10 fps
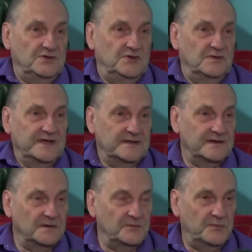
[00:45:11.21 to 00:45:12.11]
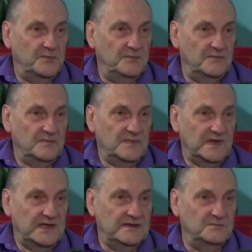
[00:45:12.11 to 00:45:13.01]
You end up
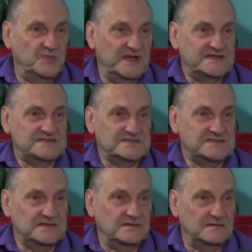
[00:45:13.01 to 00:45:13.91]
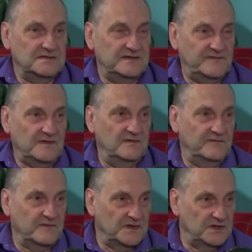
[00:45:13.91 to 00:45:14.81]
in places that are
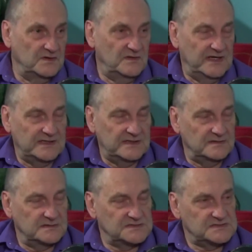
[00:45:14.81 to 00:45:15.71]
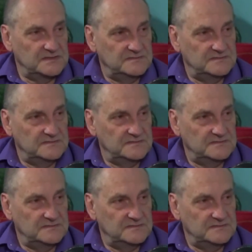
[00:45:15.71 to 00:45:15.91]
difficult for you and others.